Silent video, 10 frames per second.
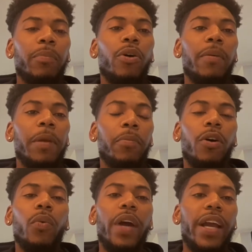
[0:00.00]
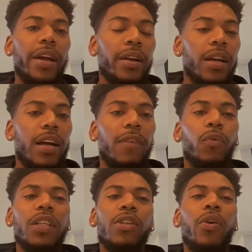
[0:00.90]
more people aware of
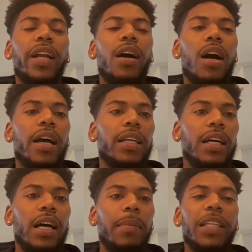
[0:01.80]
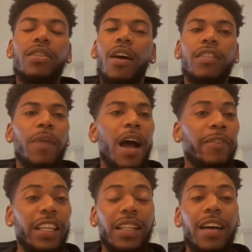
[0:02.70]
what's going on, it solves
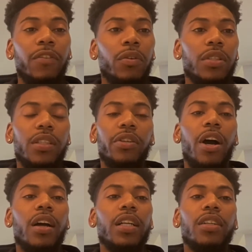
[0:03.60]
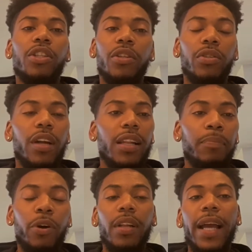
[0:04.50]
poverty levels. You know, our children are
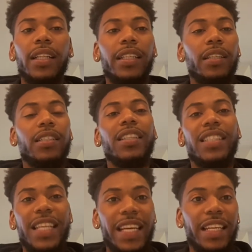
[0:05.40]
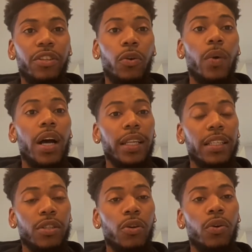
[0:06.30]
more likely to succeed and do well
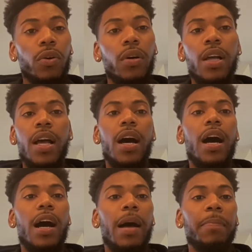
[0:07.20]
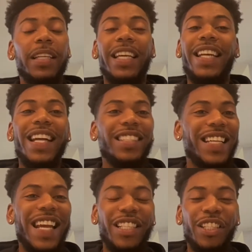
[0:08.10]
in school, get an
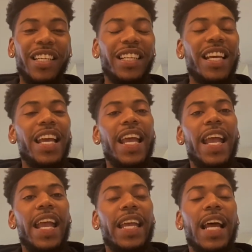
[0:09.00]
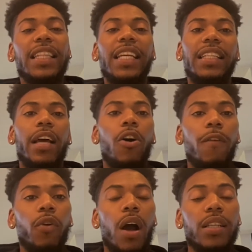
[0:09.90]
education. And I think that
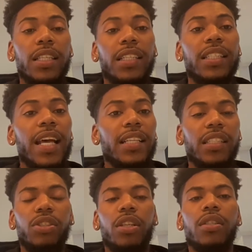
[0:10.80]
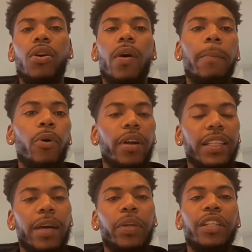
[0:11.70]
overall success is just so important
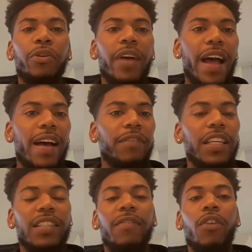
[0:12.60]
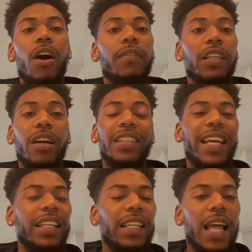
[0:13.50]
that we do have this involved in our
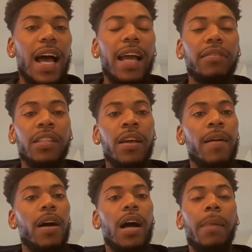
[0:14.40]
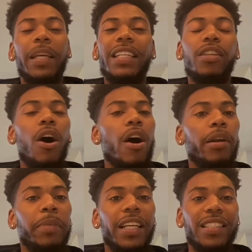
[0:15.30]
daily lives. And it's
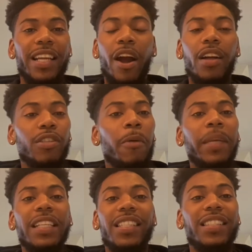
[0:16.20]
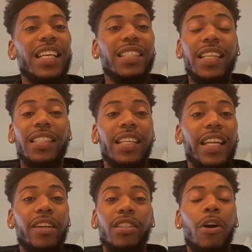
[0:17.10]
hard because there are so many statistics and
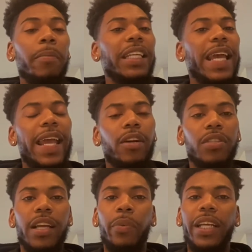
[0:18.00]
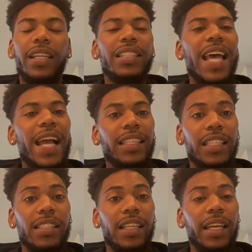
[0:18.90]
there's so many angles that we could attack
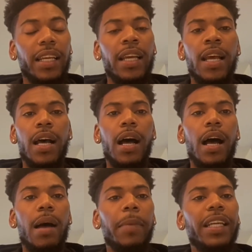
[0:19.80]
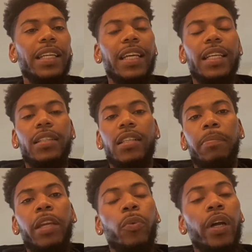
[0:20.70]
this thing. And to
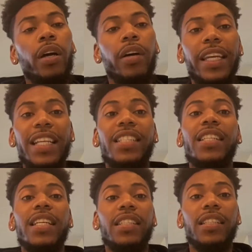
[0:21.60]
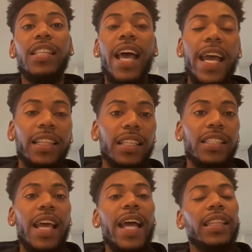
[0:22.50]
be real, it's a sad
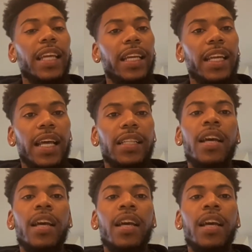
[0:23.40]
thing that